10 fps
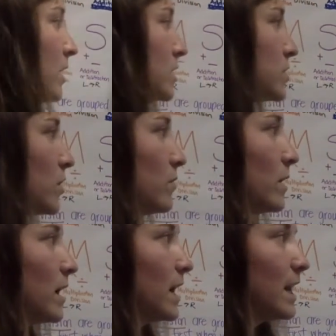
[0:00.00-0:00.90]
So
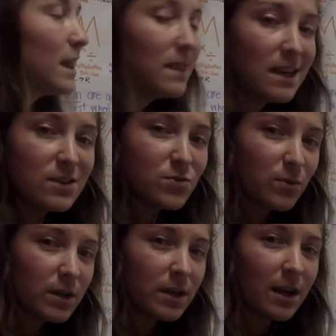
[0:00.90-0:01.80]
in this
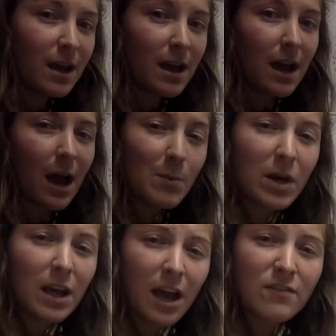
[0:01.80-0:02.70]
one, I'm
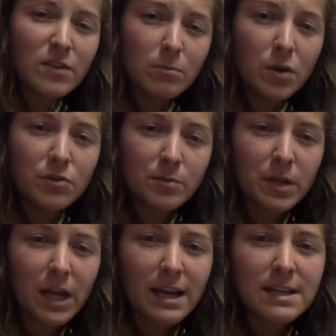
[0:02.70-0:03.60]
going to have to
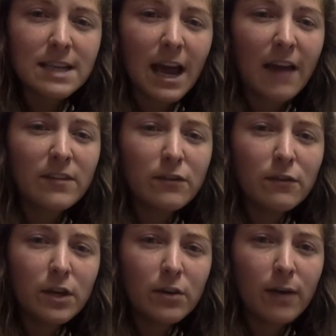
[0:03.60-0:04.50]
multiply because I have to
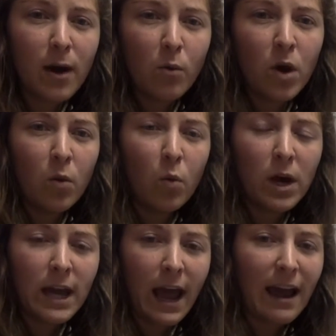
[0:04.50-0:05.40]
figure out what
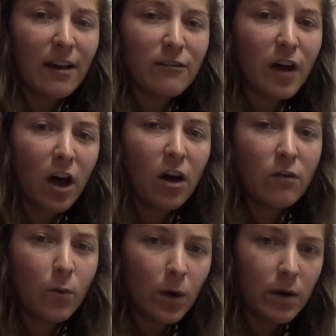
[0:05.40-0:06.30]
1/2
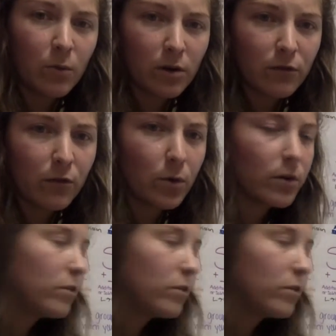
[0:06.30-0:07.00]
of 1 1/4